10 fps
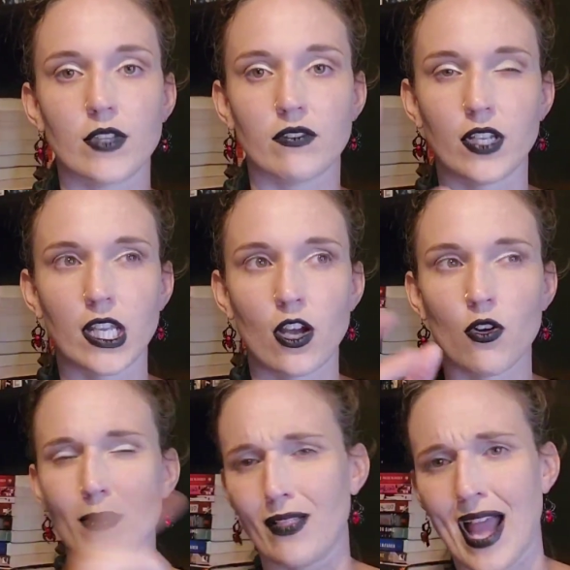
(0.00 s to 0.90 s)
video,
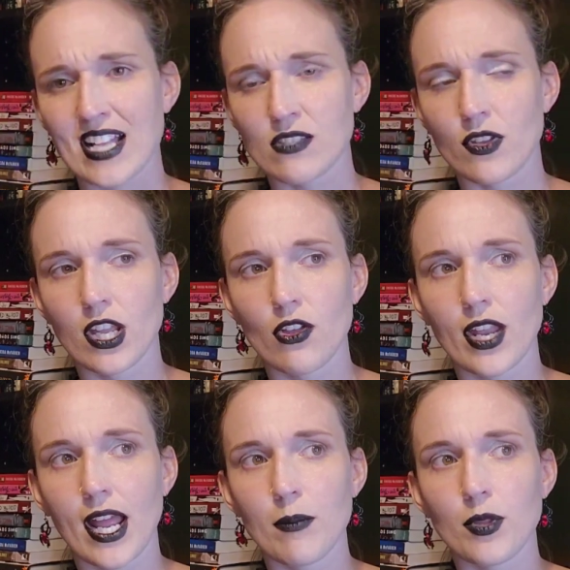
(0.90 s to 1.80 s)
my last video that
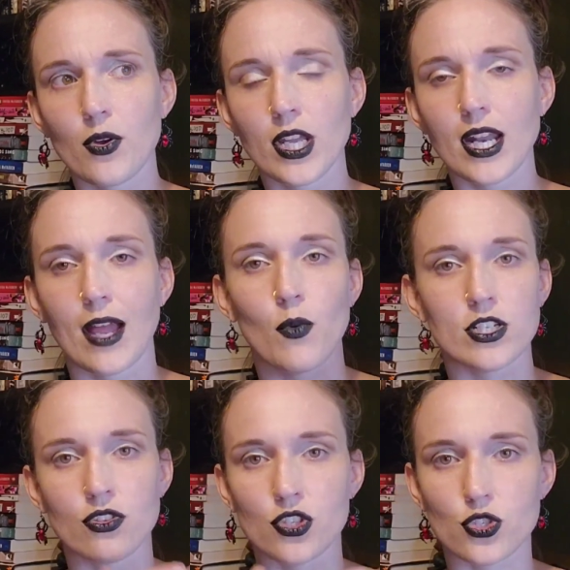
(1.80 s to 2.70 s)
I uploaded, I went
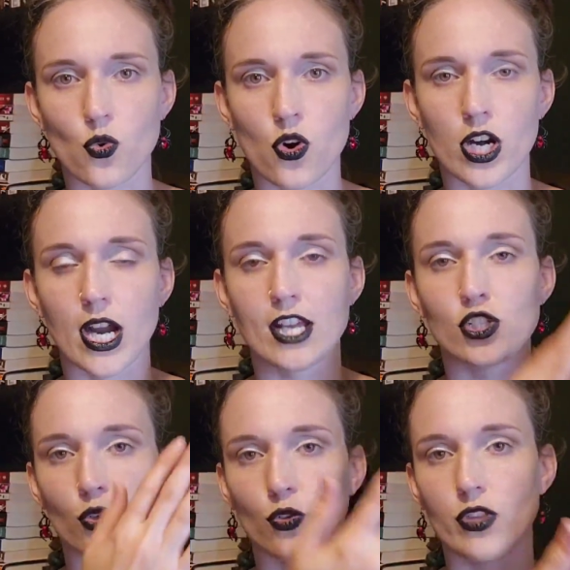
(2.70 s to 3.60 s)
to the store, I
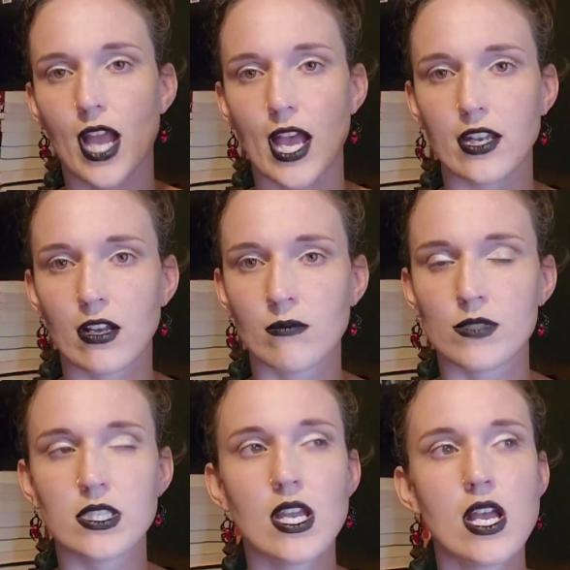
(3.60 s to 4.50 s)
show you the items,